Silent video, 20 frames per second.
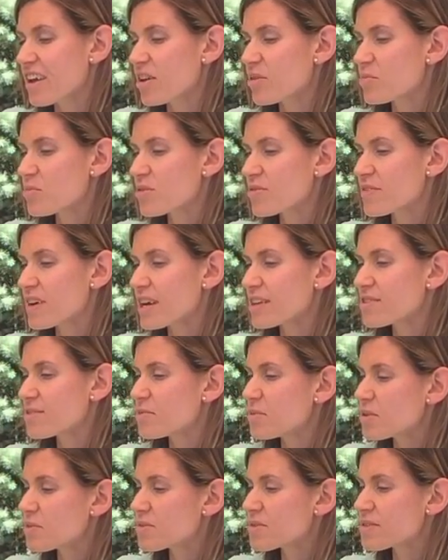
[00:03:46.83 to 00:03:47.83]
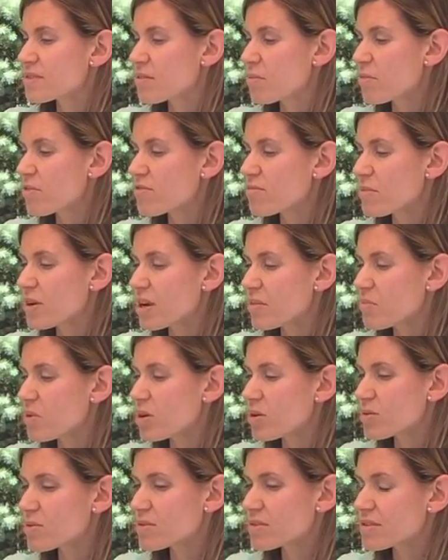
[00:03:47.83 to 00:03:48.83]
and provides me with some of my
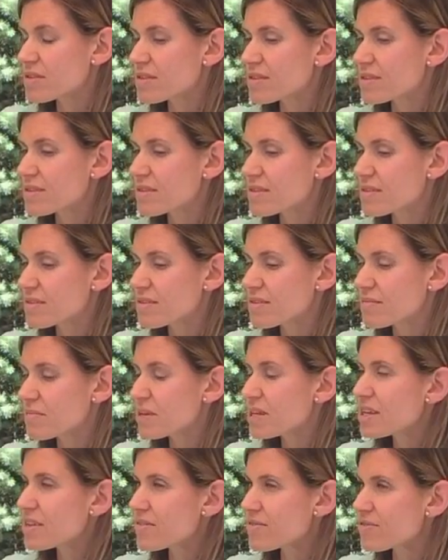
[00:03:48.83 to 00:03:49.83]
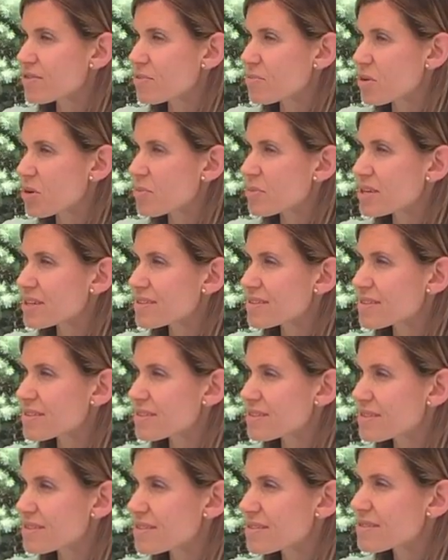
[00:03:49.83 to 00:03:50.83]
most meaningful
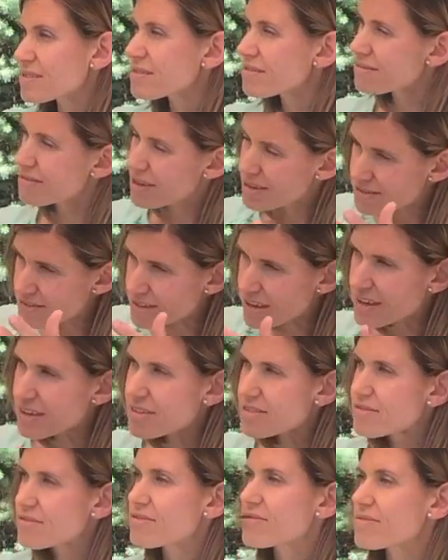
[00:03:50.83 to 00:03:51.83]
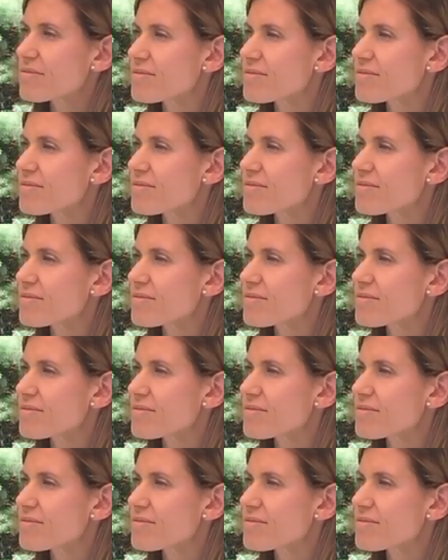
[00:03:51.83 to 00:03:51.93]
moments outside of